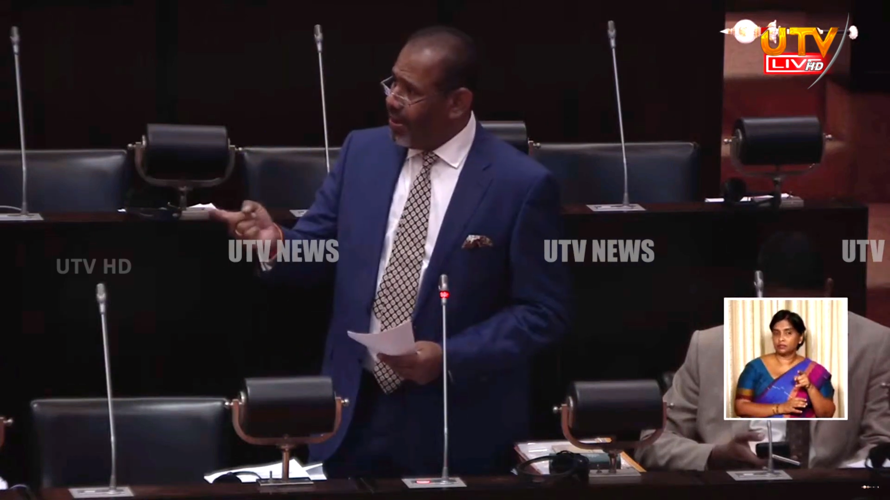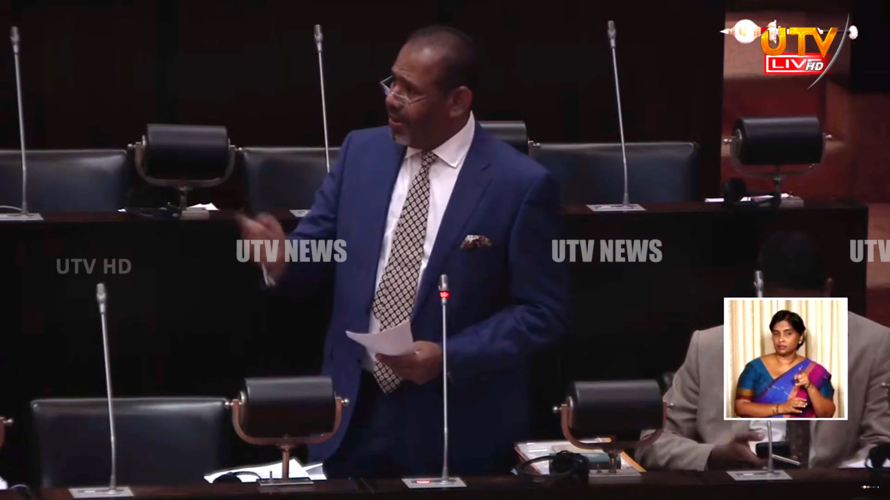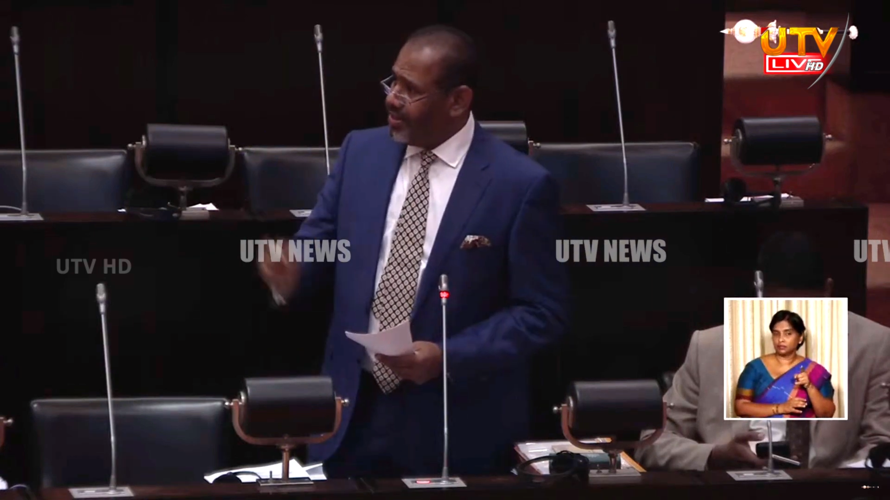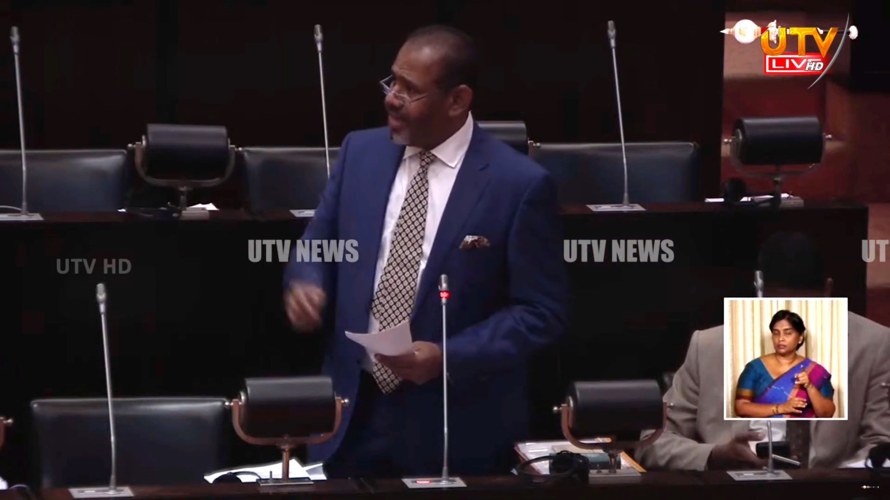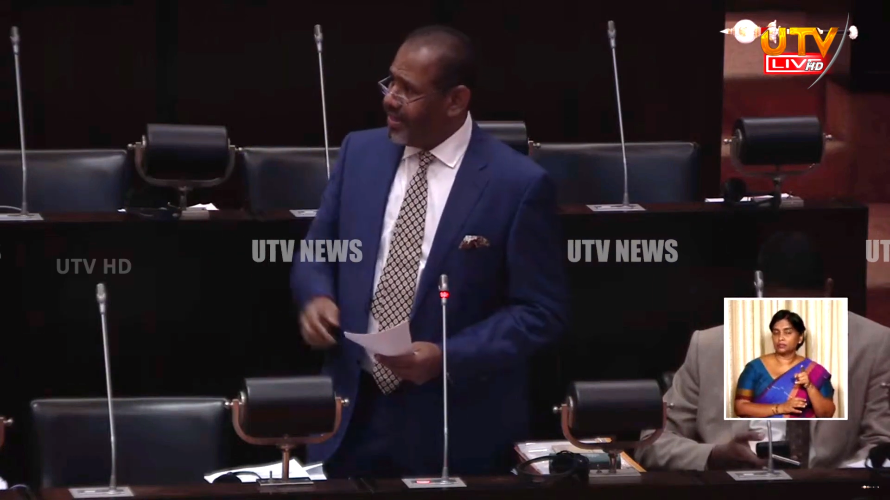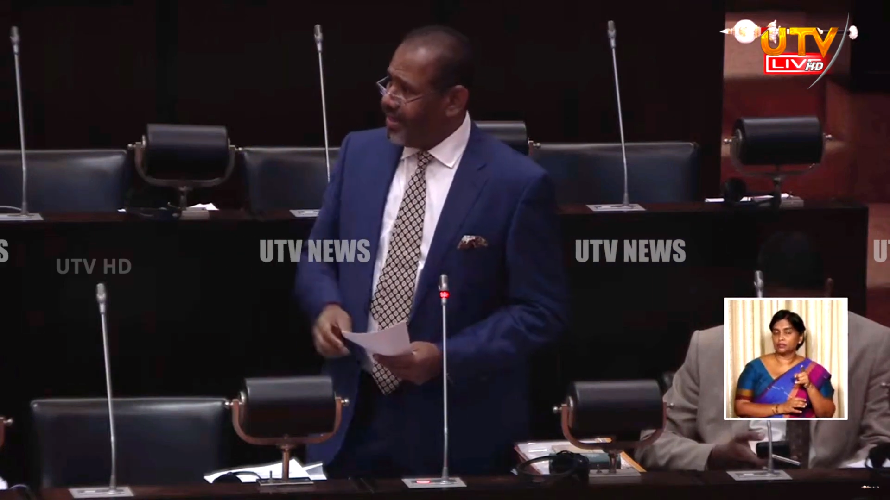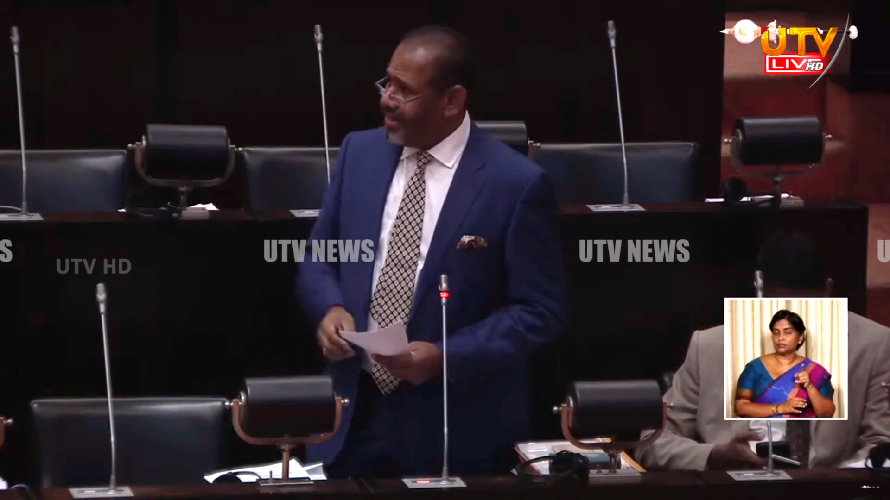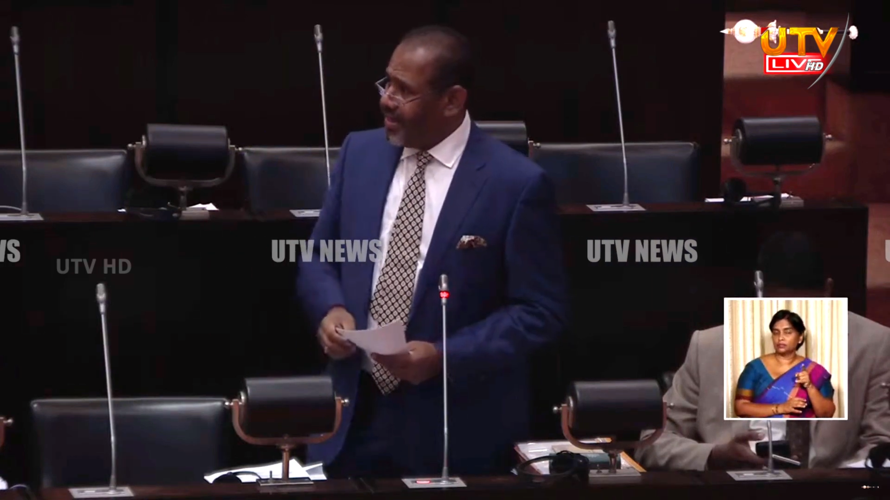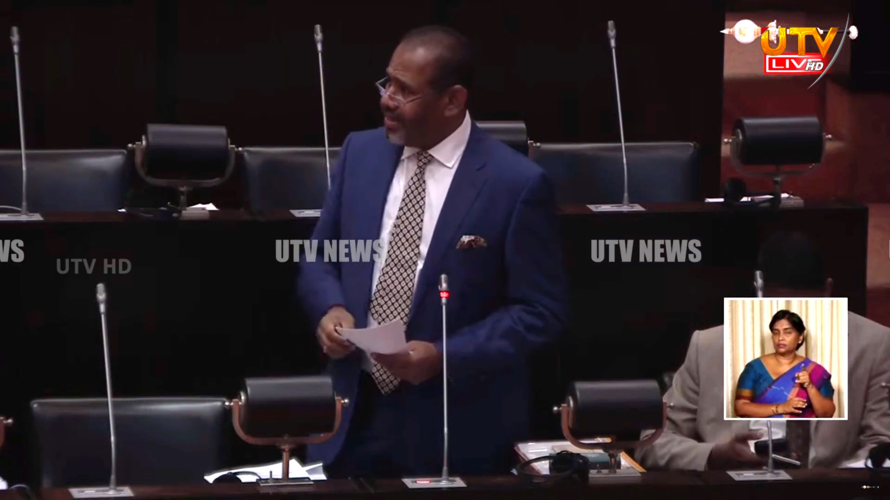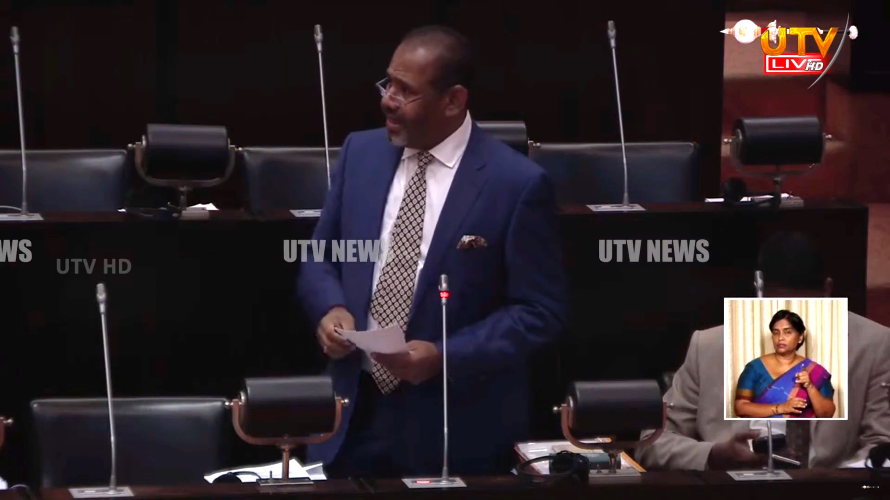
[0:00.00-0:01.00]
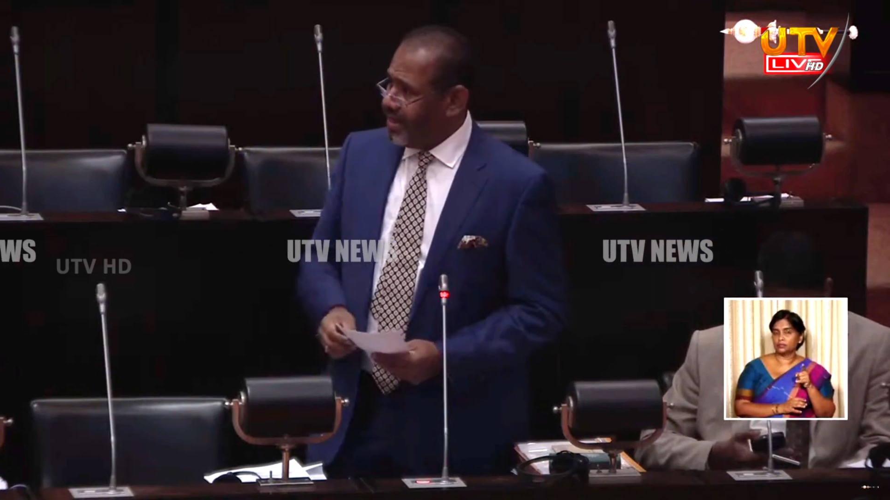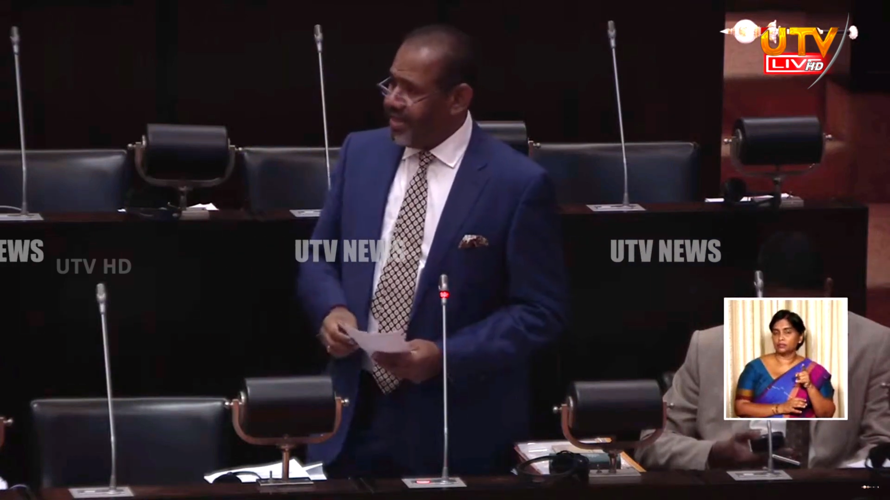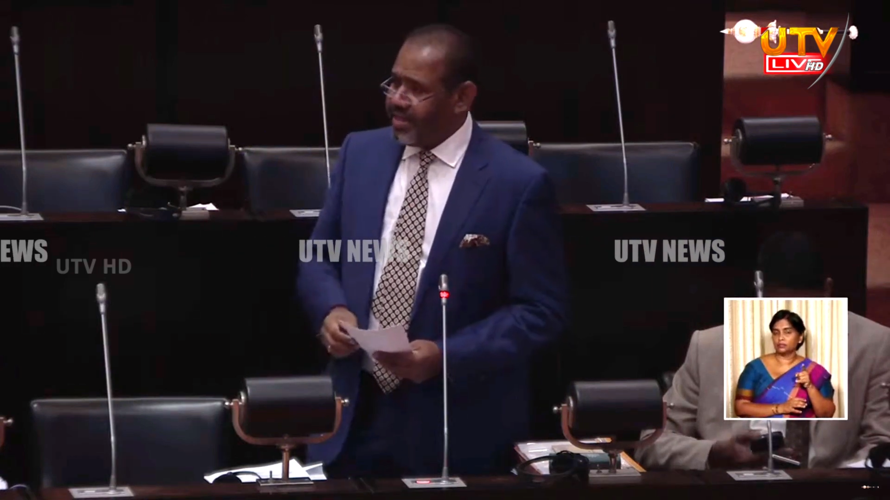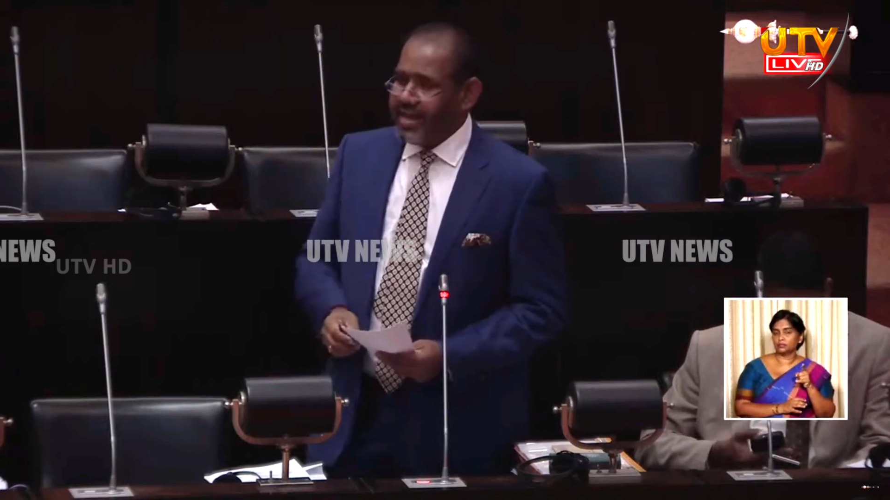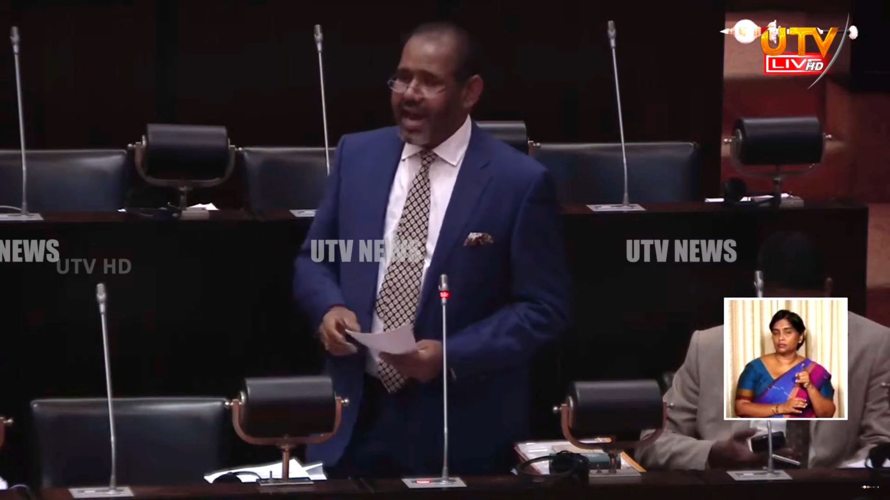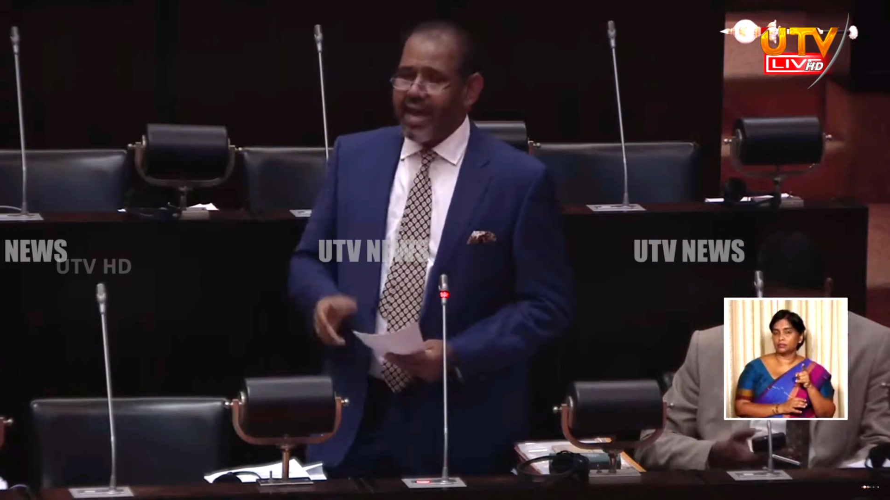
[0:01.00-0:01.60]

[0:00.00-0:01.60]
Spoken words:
on Saturdays and Sundays.